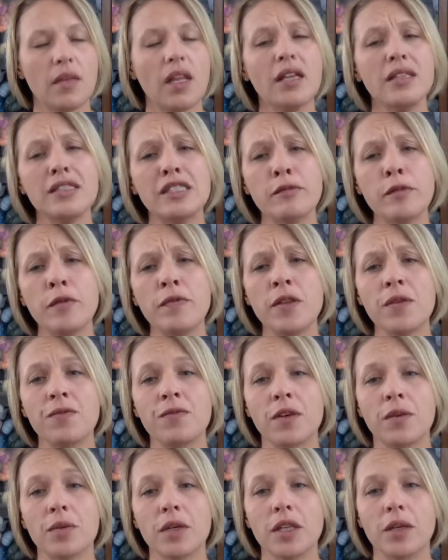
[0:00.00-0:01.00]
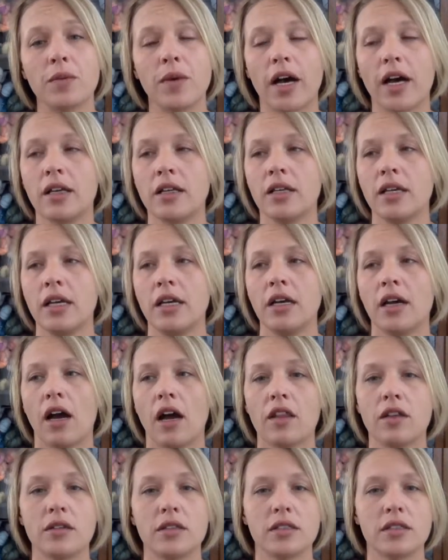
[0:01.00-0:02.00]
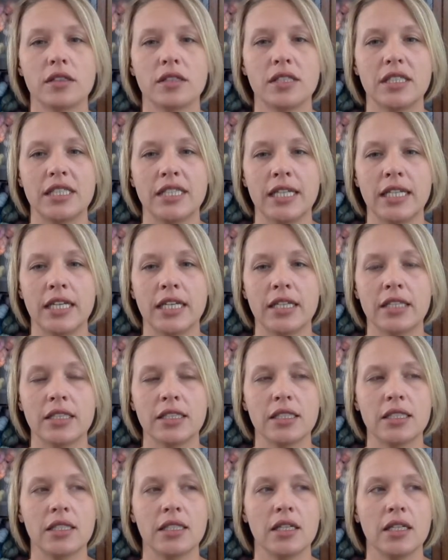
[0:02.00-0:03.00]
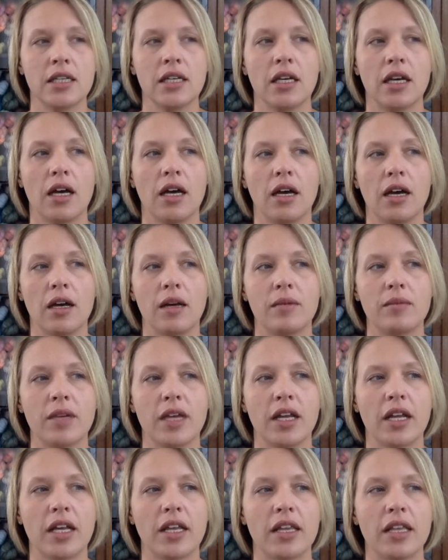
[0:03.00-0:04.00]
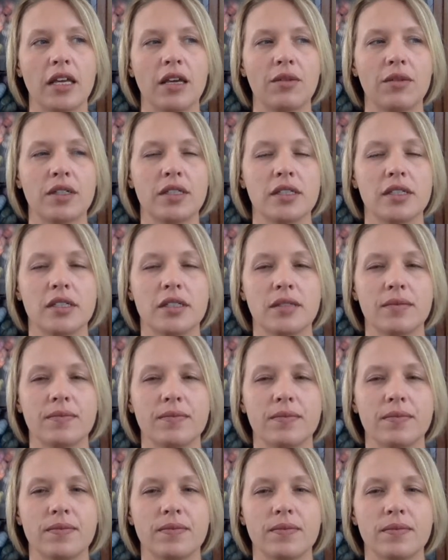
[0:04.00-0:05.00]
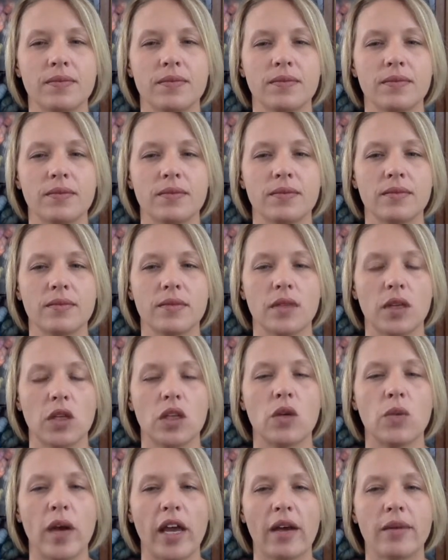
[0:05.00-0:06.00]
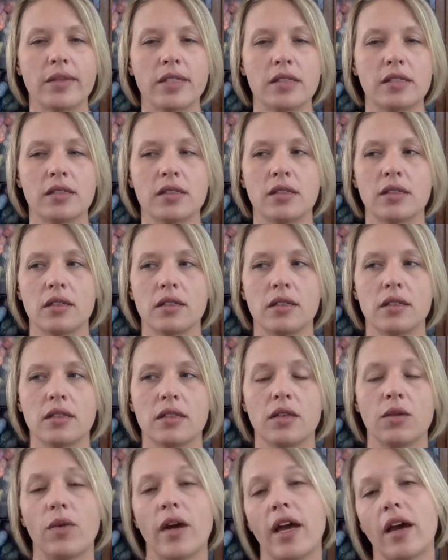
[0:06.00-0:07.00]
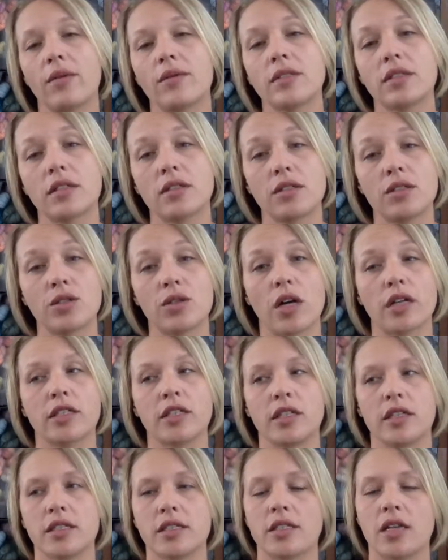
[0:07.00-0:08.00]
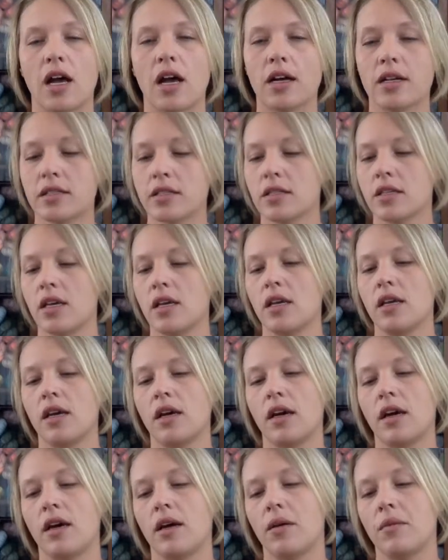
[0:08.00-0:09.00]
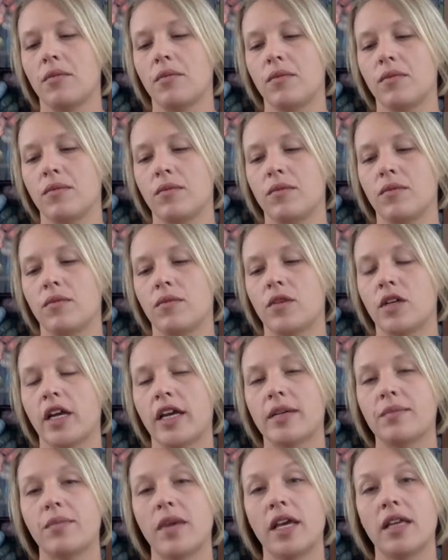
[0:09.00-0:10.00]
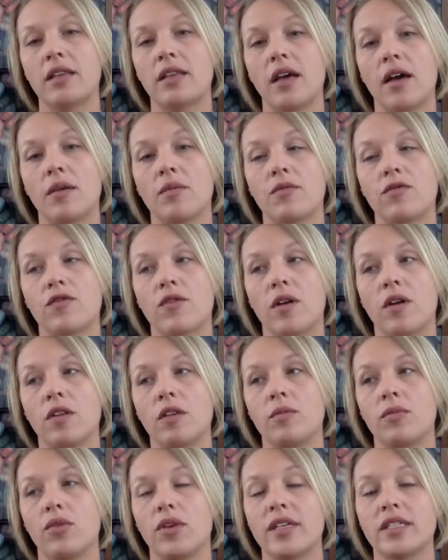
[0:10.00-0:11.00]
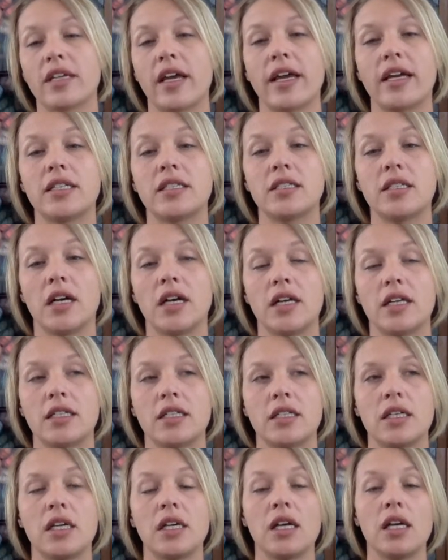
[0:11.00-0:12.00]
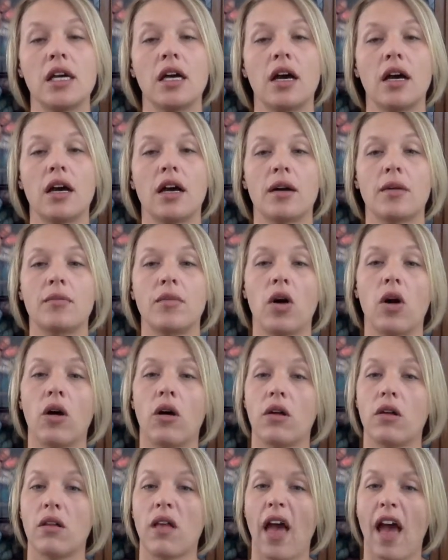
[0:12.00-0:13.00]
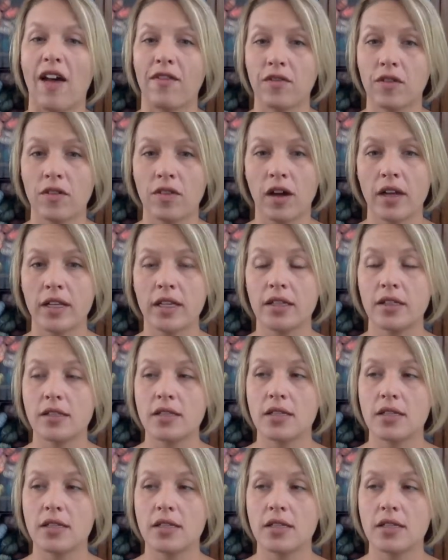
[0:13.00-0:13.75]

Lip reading: Some of them fit really well, others didn't, and I think it was the way I was constructing the socks. When I made them for all the boys, I had done all afterthought heel